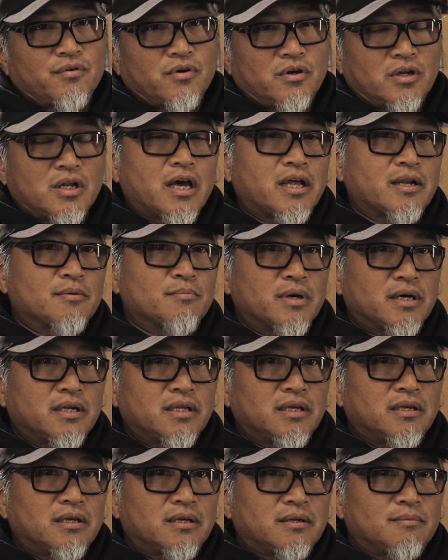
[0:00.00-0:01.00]
for a lot of
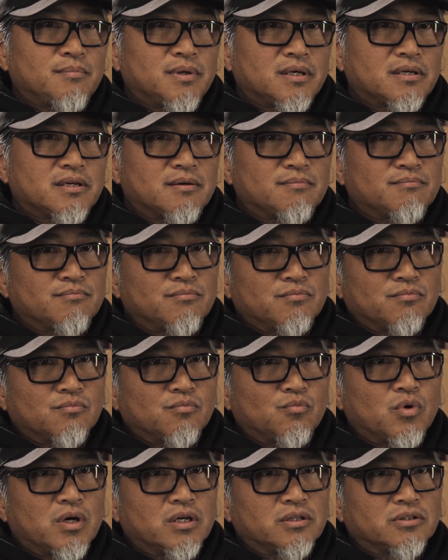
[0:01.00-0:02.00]
money and become
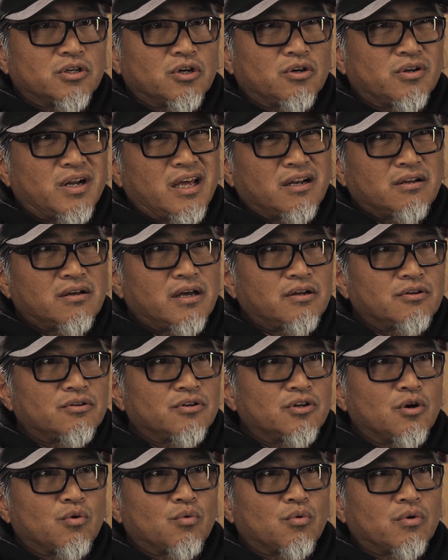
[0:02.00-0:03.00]
well known. I
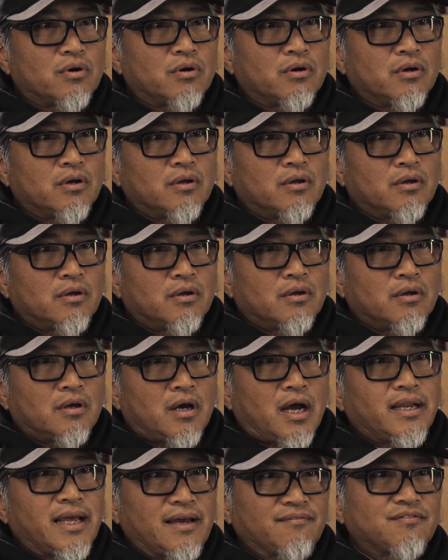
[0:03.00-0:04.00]
don't know where.
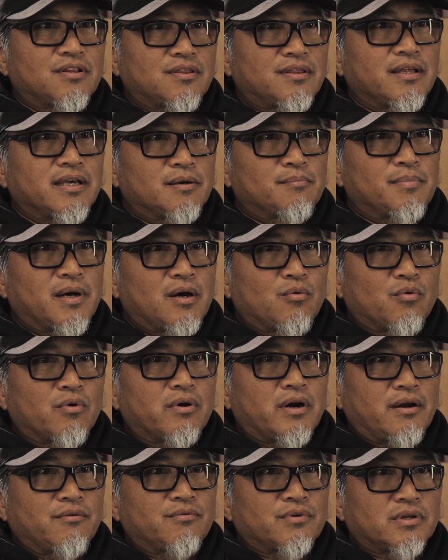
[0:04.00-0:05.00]
I'd have to think about
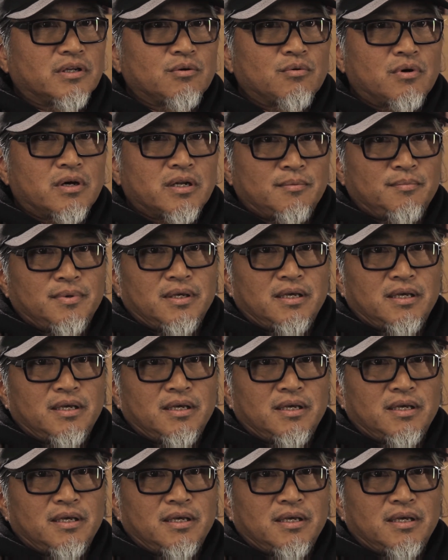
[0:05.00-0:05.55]
where I really want to